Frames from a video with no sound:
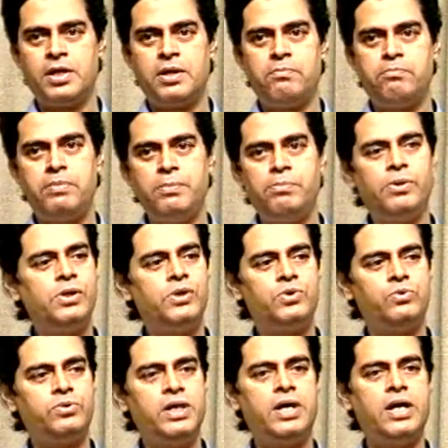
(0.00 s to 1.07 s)
People
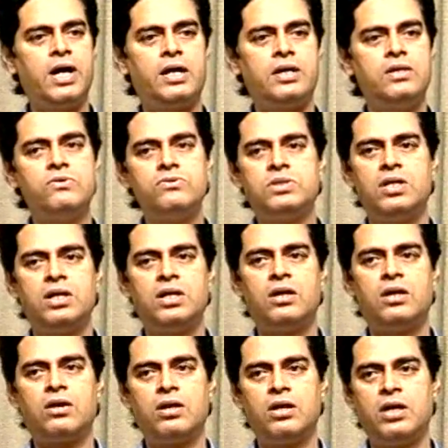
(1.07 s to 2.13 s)
today are using
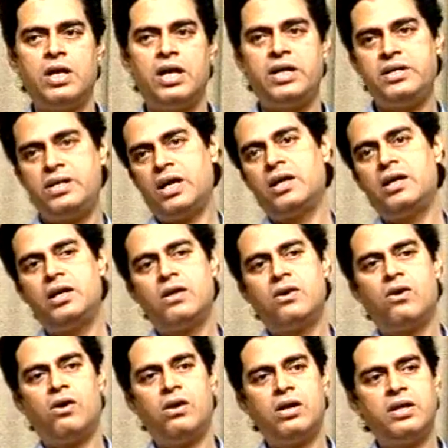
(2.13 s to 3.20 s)
a technique
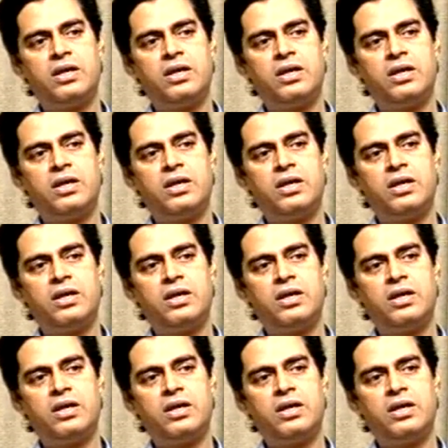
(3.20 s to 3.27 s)
called